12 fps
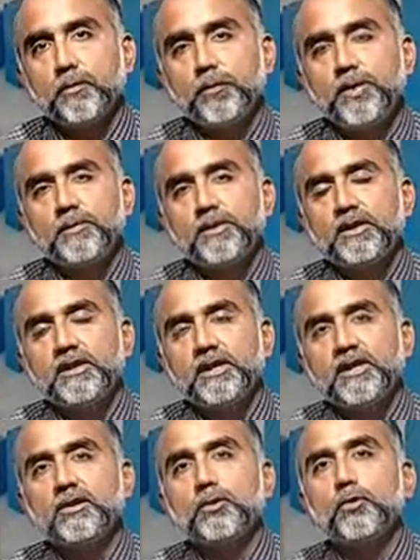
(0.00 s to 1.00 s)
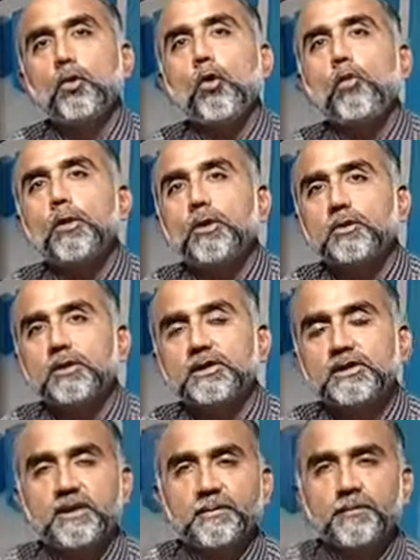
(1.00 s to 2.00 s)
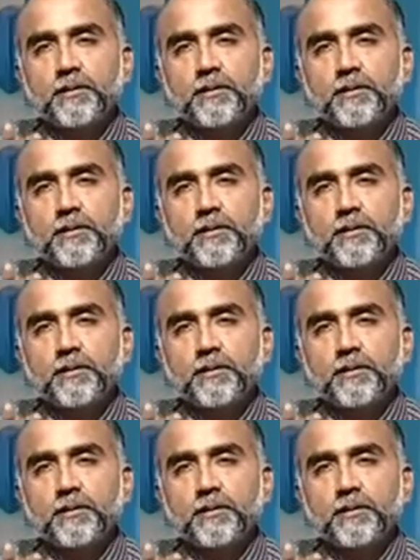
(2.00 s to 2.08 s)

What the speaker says: People, they tend to overlook this thing.